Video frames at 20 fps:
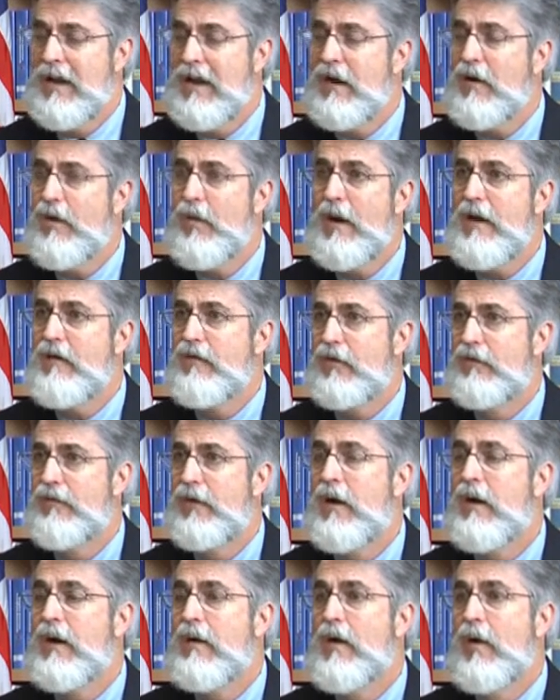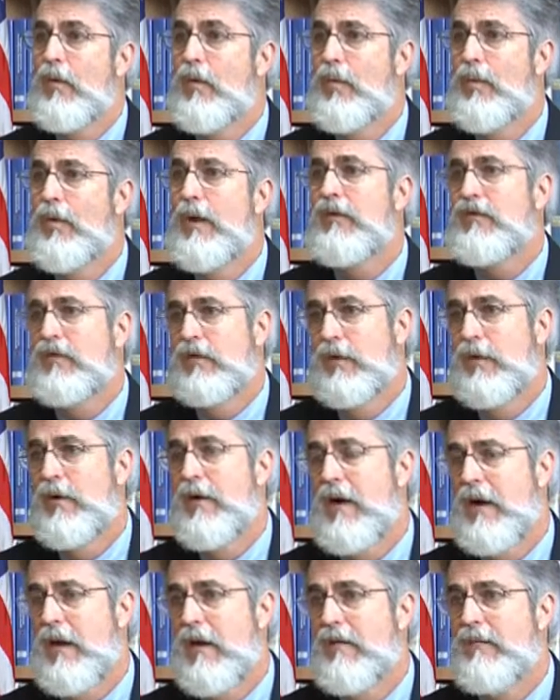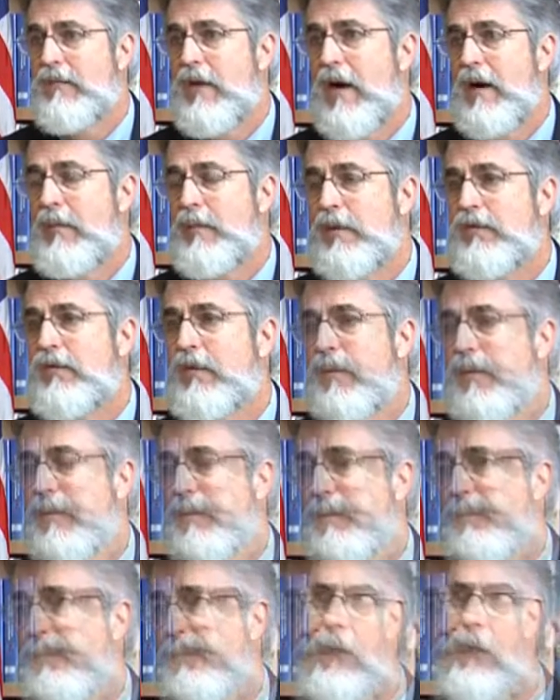It creates a very rich learning environment for them.